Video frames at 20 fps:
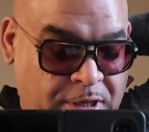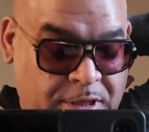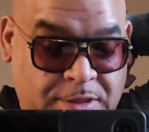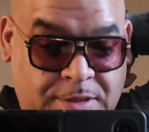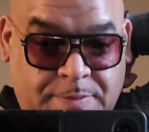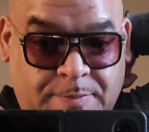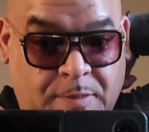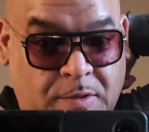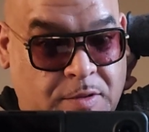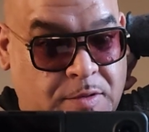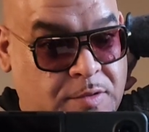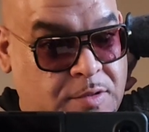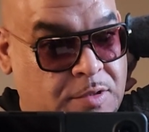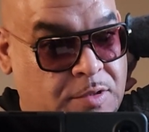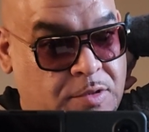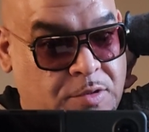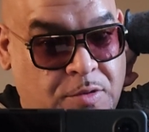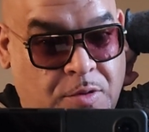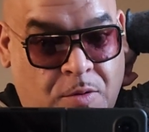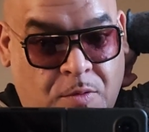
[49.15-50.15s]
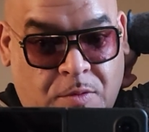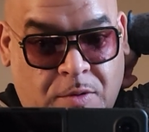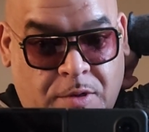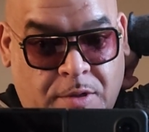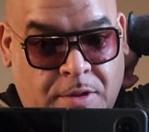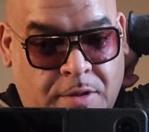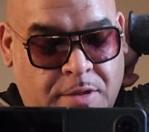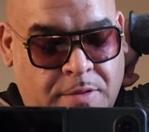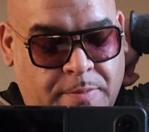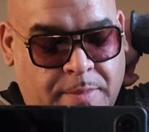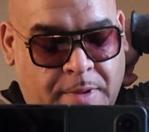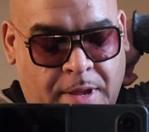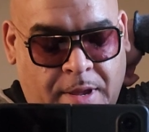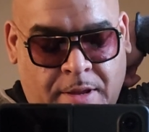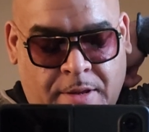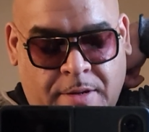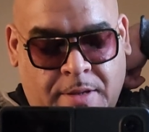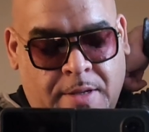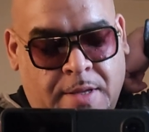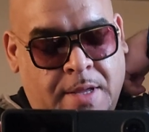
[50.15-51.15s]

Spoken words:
it smells so good, man.